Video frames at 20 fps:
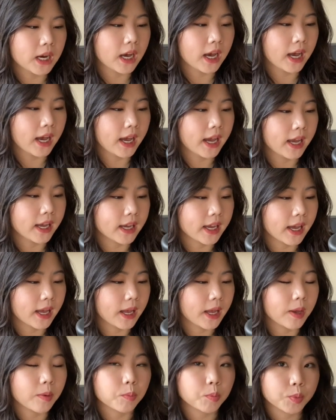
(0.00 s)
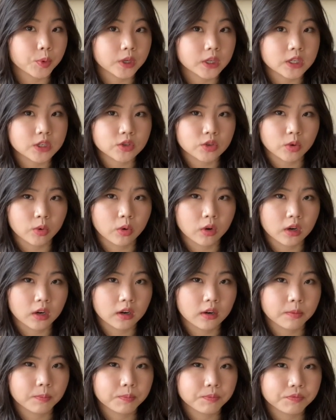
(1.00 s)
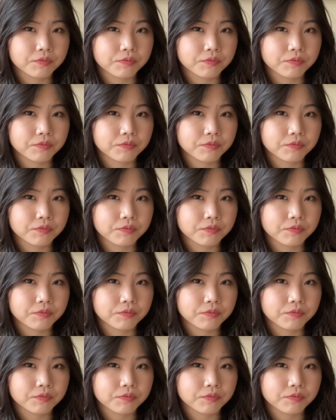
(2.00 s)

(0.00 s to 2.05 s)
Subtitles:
I am pretty sure